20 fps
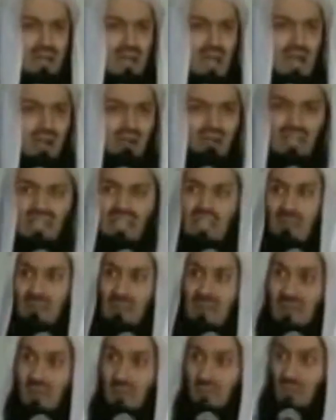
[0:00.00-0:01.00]
How can there
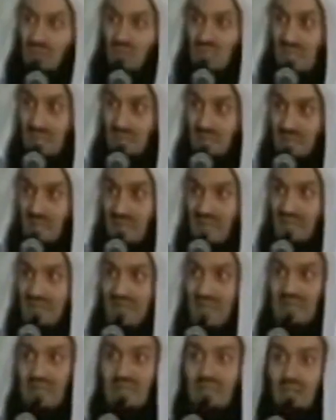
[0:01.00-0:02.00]
be? The Muslims are
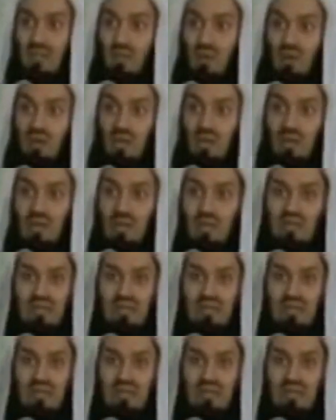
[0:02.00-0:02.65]
in that little corner.